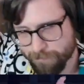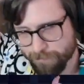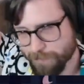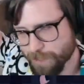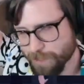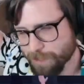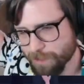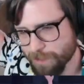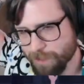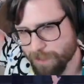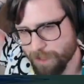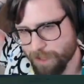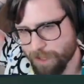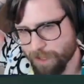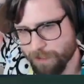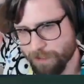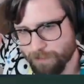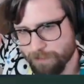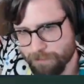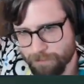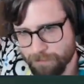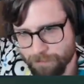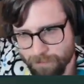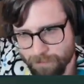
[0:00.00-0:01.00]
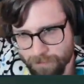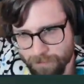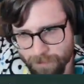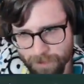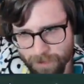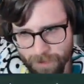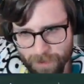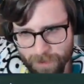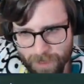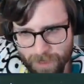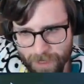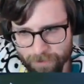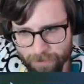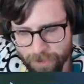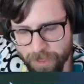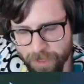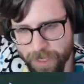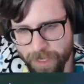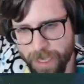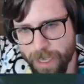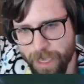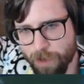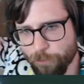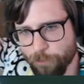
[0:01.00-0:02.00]
Okay. I mean, they
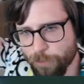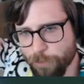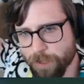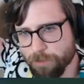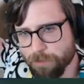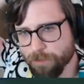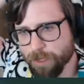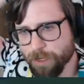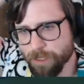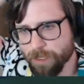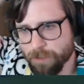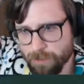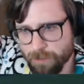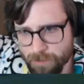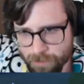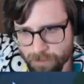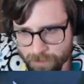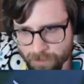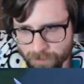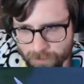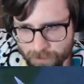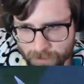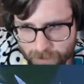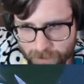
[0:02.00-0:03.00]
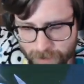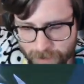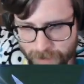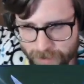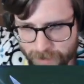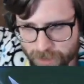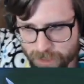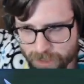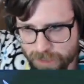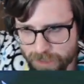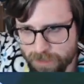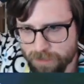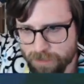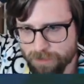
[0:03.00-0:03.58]
can't win, right? Like, I just...